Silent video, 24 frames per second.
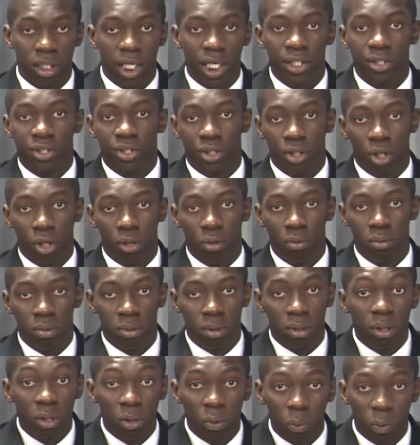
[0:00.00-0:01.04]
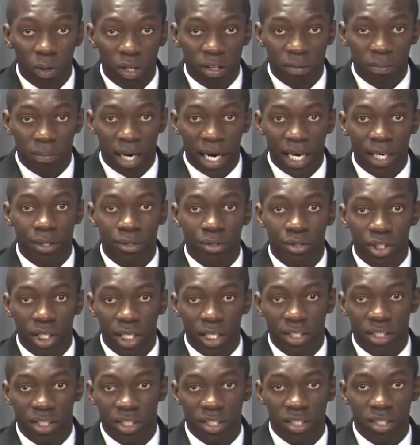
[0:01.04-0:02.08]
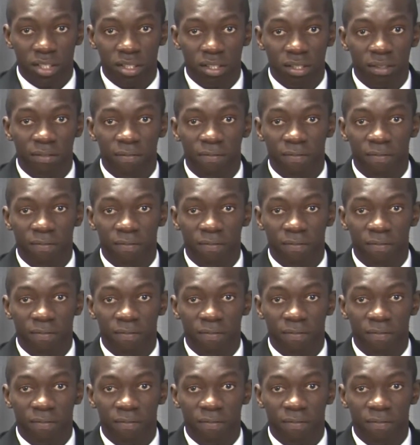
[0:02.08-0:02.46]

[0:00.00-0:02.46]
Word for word: and so, with minor changes,